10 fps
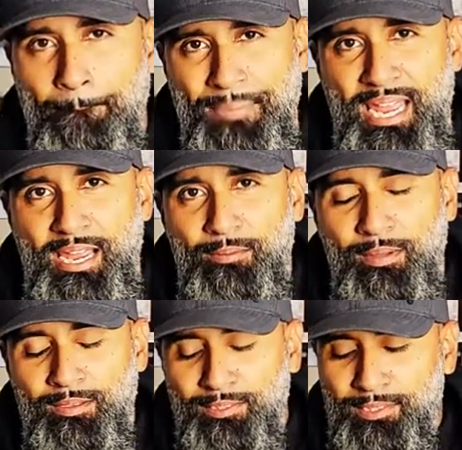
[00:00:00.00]
Bam!
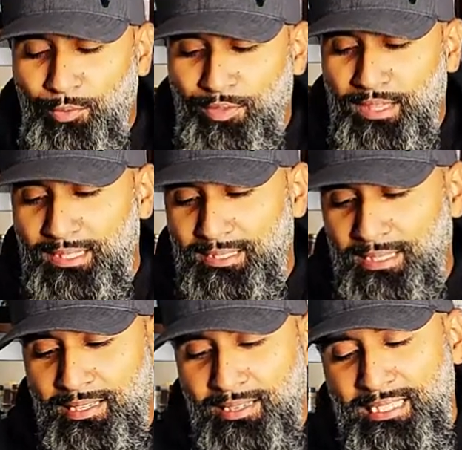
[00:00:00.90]
So
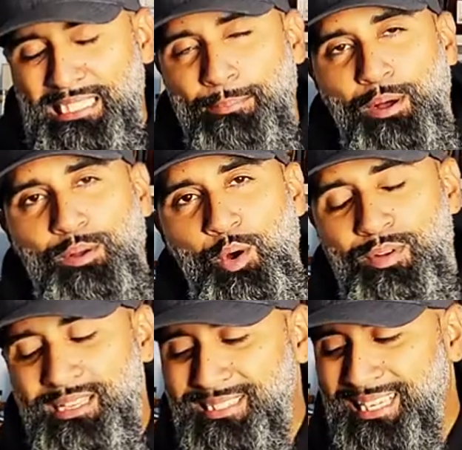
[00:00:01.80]
this is the
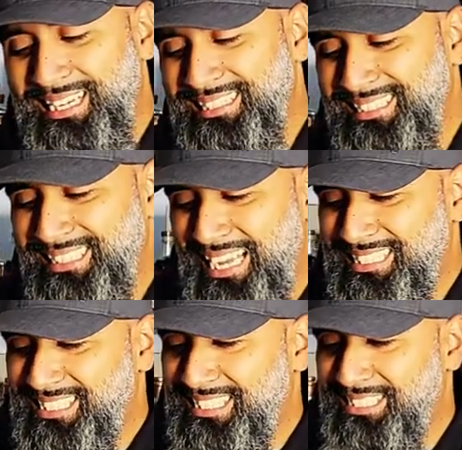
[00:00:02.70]
Balcones
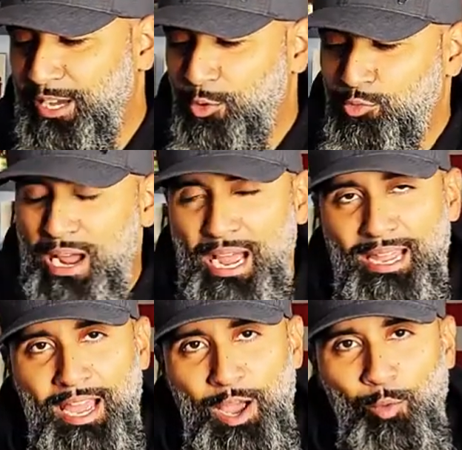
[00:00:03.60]
Texas
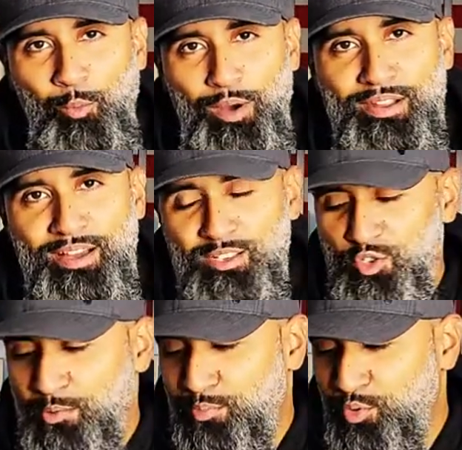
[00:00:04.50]
Rye,
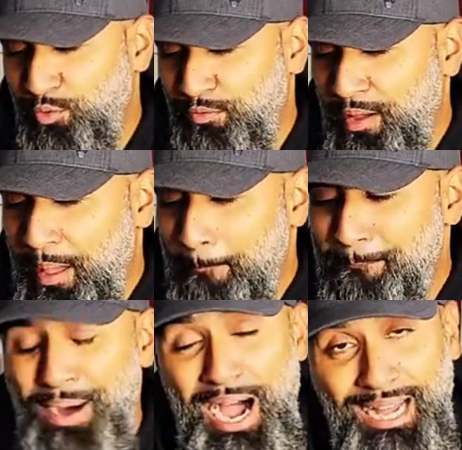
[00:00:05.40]
100 proof
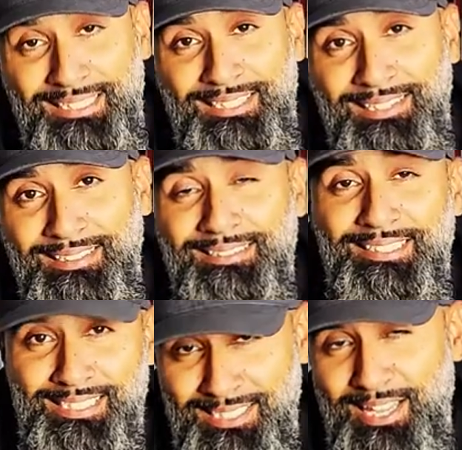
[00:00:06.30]
pot
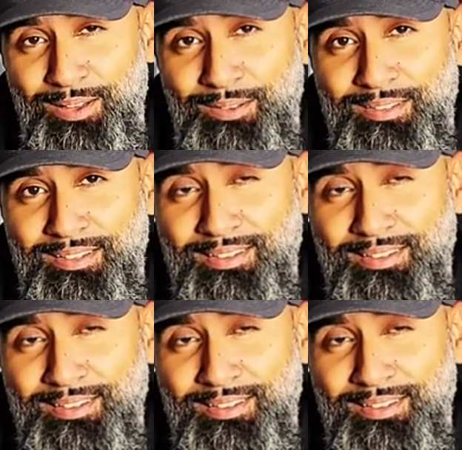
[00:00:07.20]
distilled.